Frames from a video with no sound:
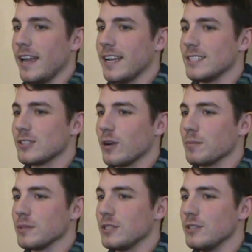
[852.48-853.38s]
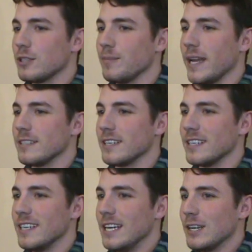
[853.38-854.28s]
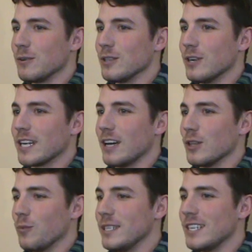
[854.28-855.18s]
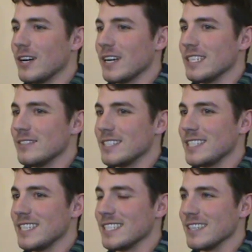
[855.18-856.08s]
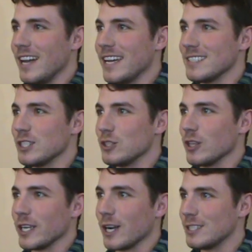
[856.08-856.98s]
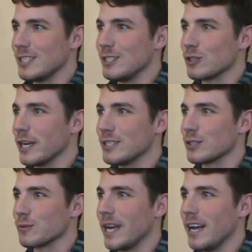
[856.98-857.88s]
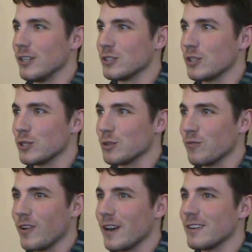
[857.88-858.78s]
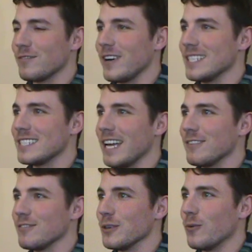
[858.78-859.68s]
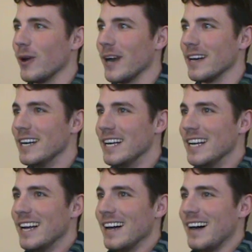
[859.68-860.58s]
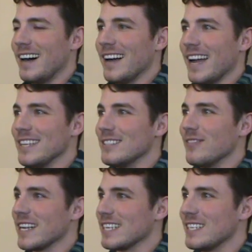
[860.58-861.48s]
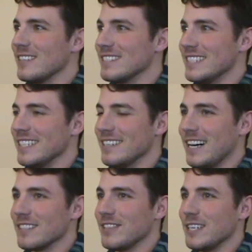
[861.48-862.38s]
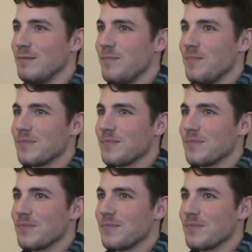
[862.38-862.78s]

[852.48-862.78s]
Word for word: and so our platoon commander would look out of the window and he would see these lights. And he's like, I see tracer rounds. There's firefights everywhere. Uh, and he was making a huge deal out of it.